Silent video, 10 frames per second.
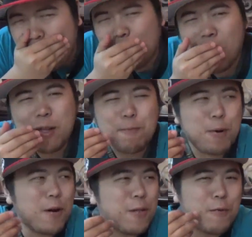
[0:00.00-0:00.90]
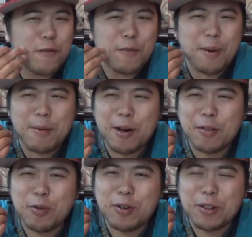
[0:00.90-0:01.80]
I think I burned the roof of my mouth
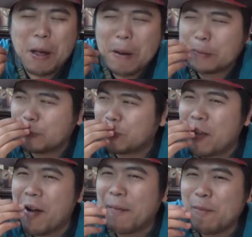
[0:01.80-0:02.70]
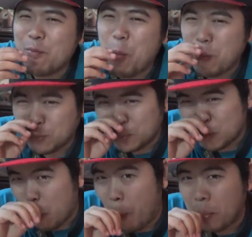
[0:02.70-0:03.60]
doing that. That's what
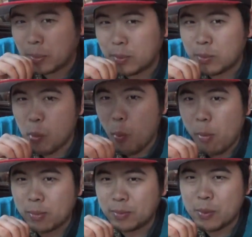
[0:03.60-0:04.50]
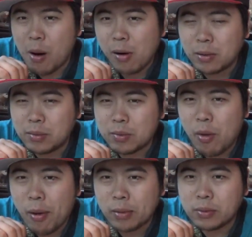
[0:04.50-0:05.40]
he gets for playing Firewall
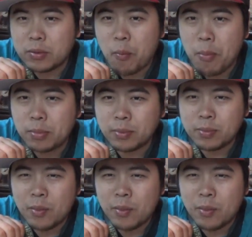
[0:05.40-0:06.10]
F T K.